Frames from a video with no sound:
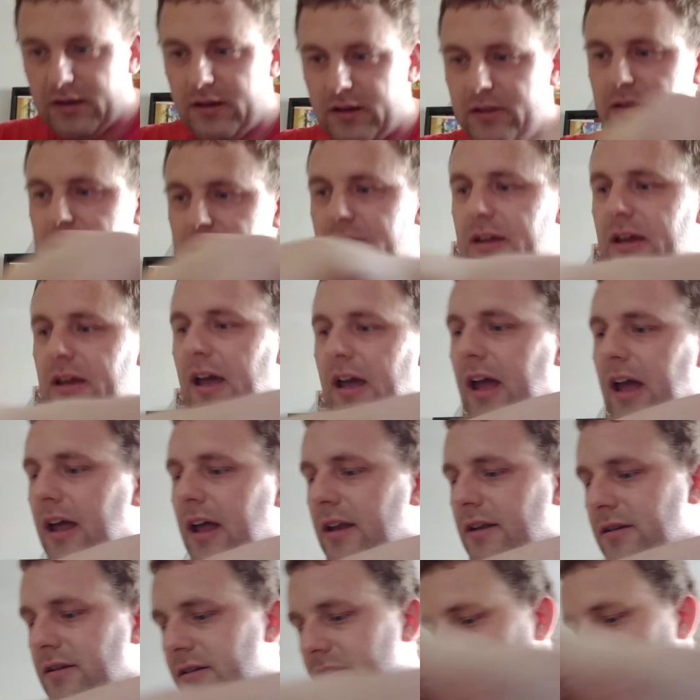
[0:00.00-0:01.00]
the
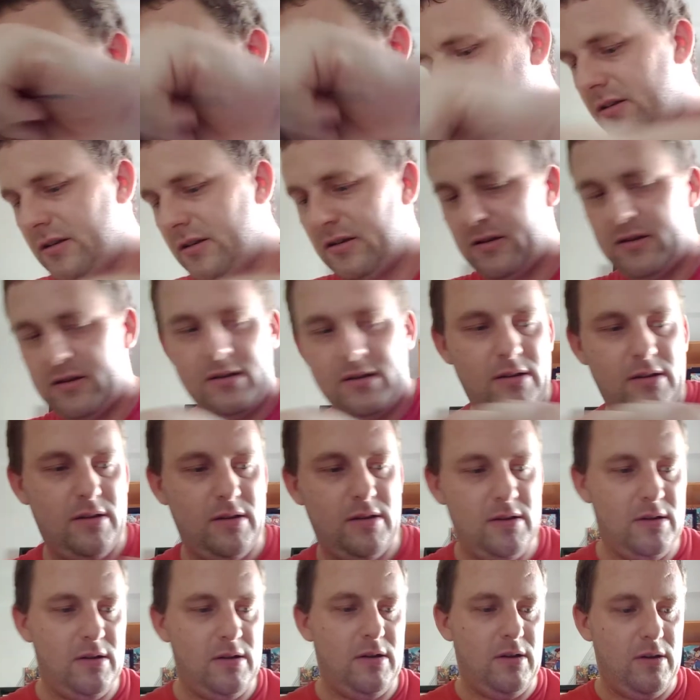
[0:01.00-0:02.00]
end
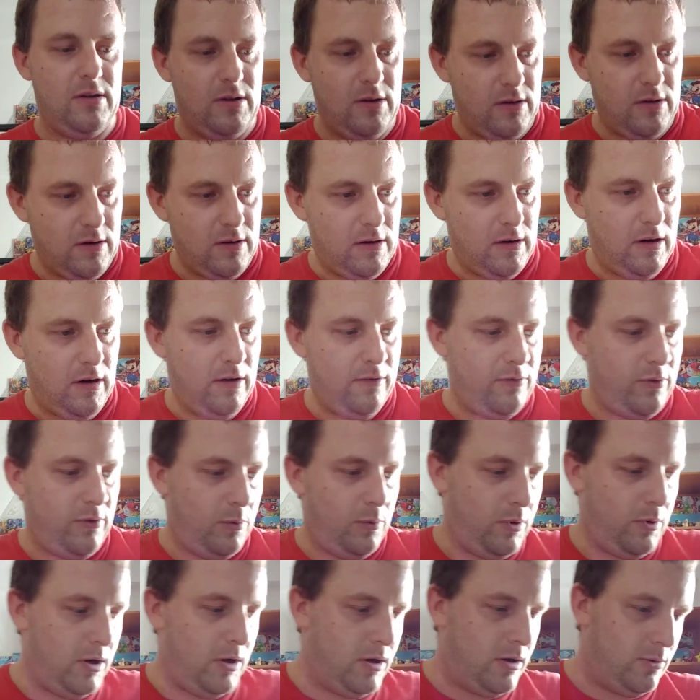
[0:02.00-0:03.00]
of the
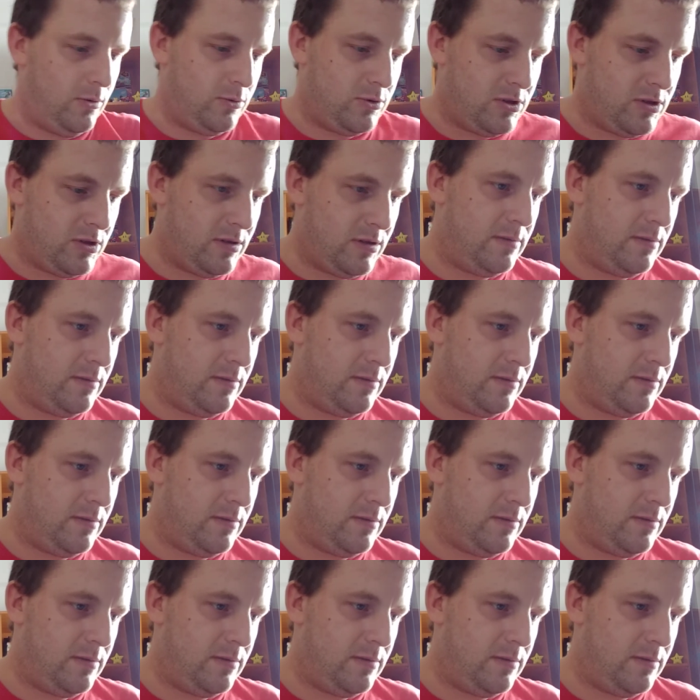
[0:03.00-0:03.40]
world.